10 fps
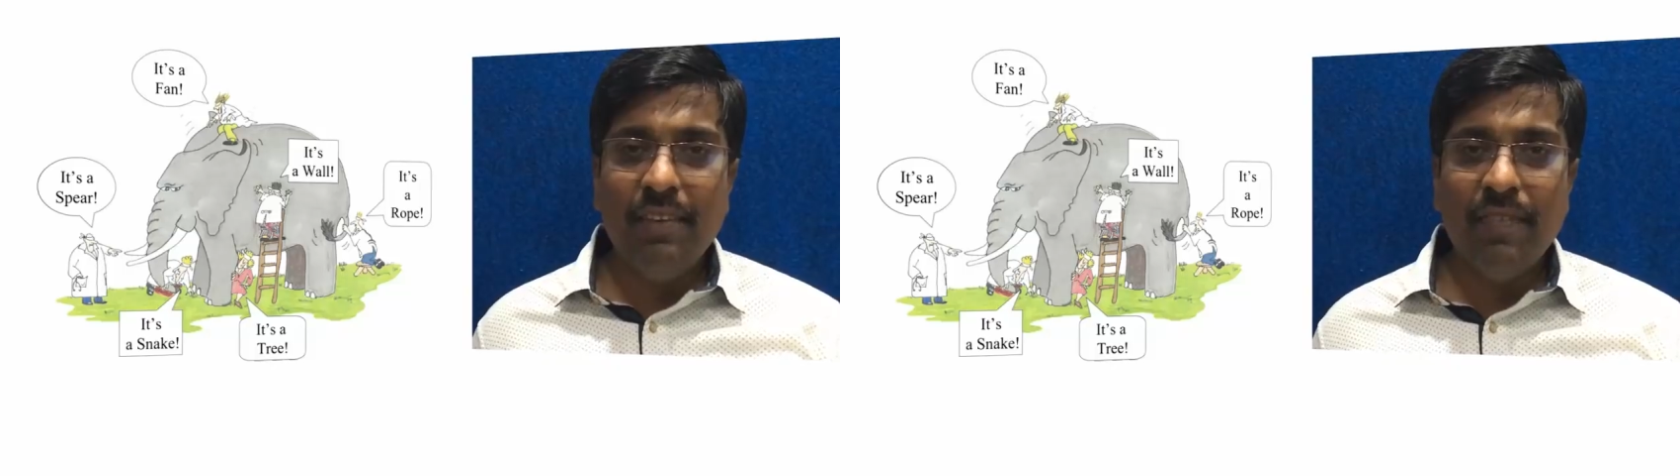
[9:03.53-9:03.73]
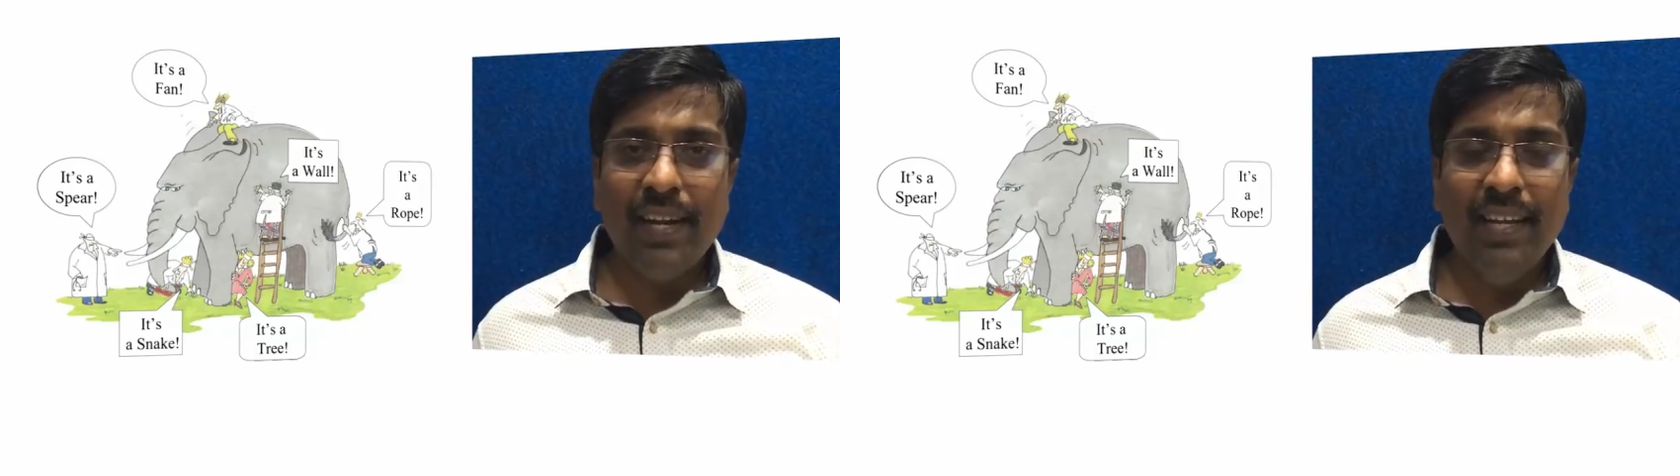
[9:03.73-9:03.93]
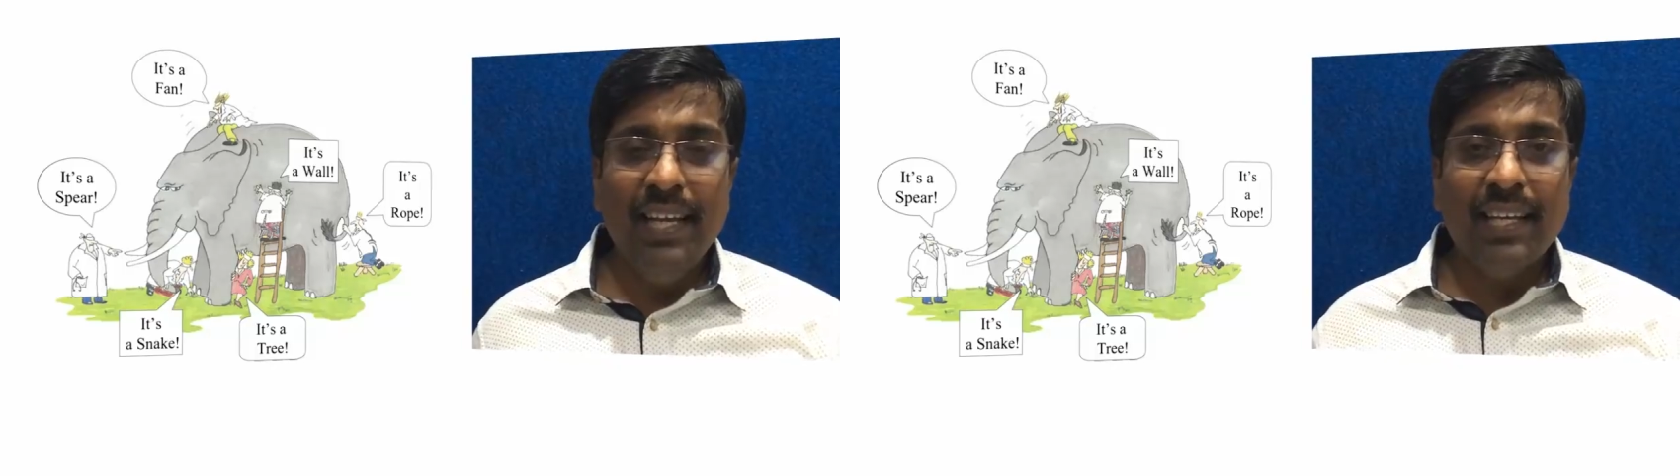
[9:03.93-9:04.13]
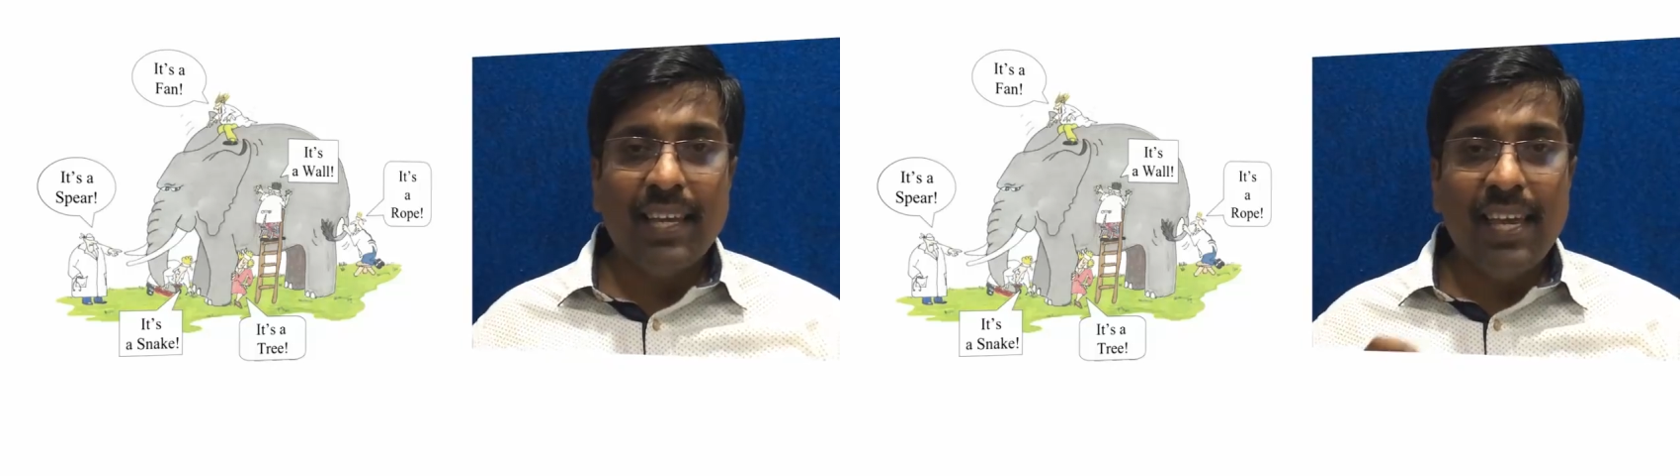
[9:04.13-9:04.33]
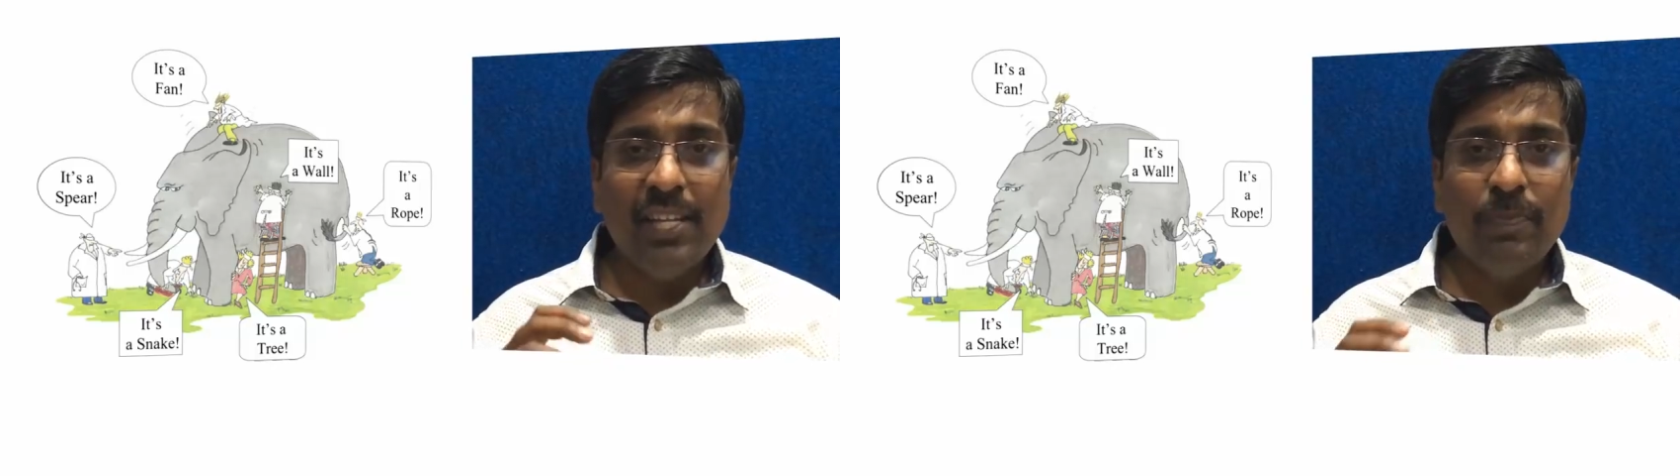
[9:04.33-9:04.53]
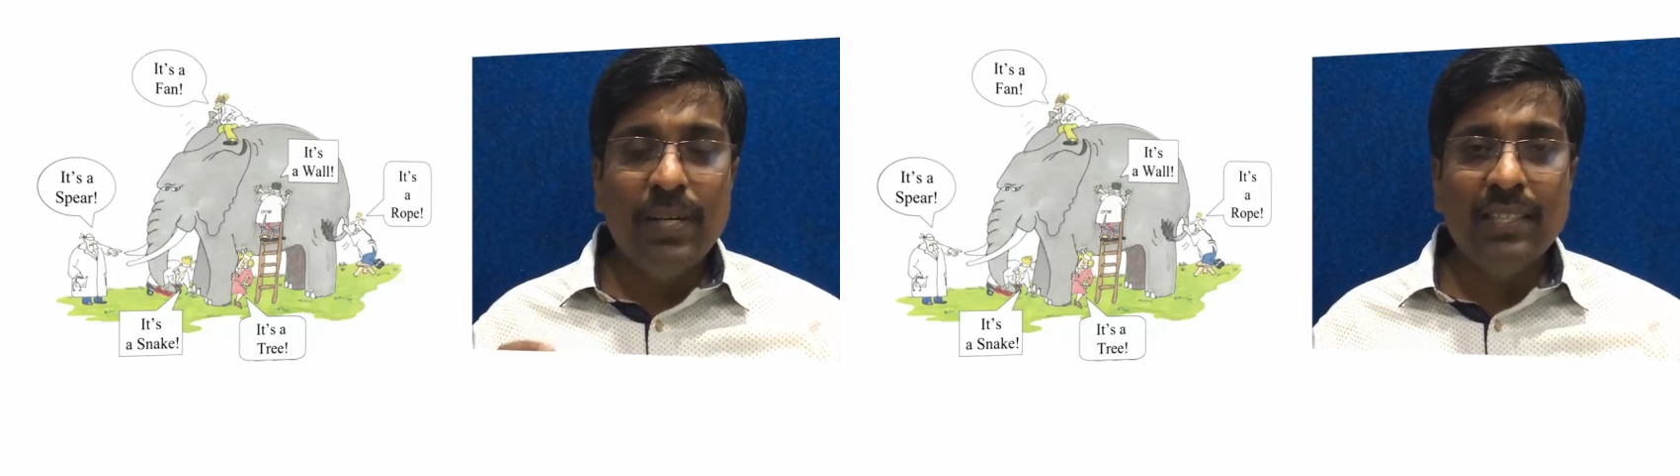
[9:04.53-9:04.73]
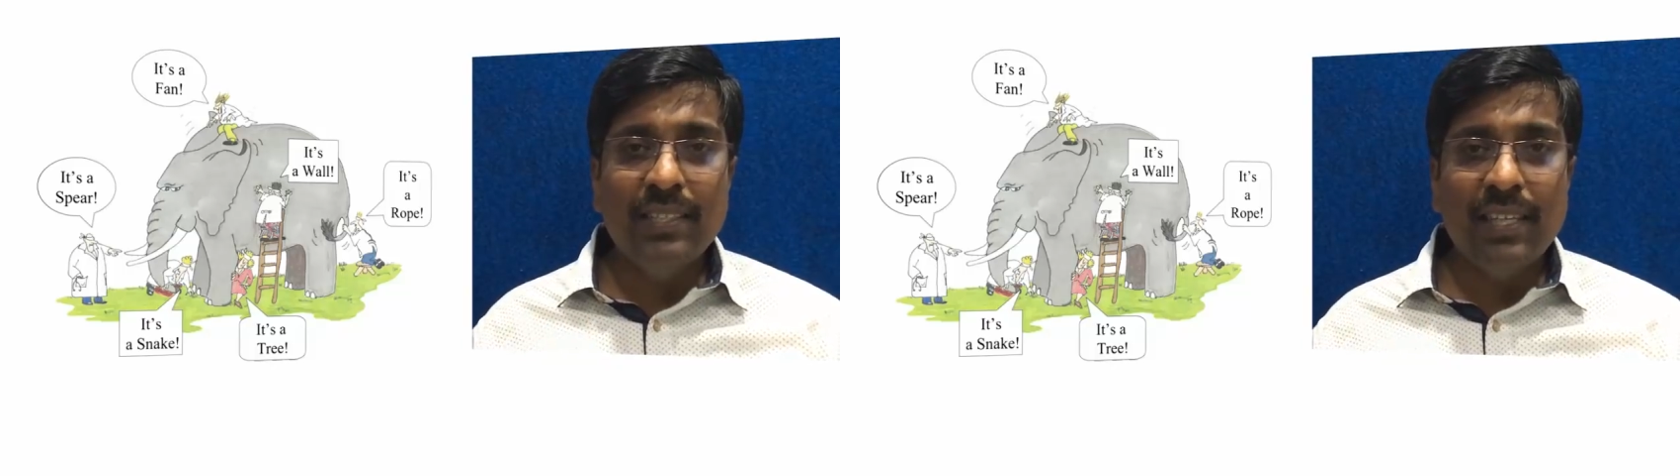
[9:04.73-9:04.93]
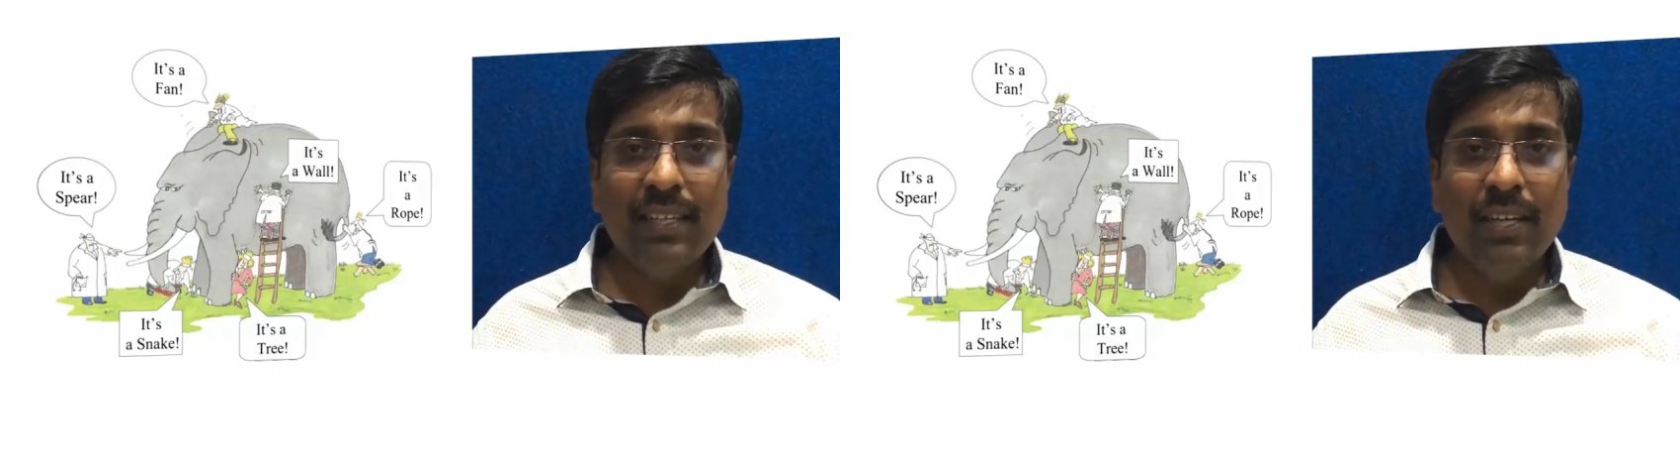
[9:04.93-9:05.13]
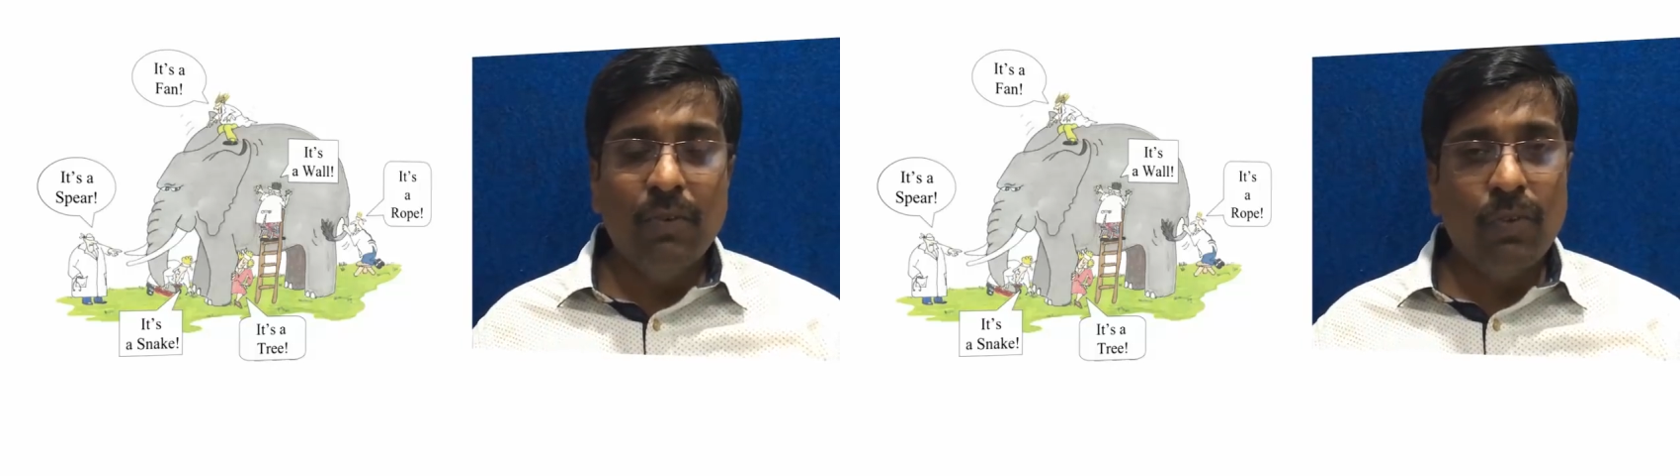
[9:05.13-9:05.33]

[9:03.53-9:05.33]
the elephant, each person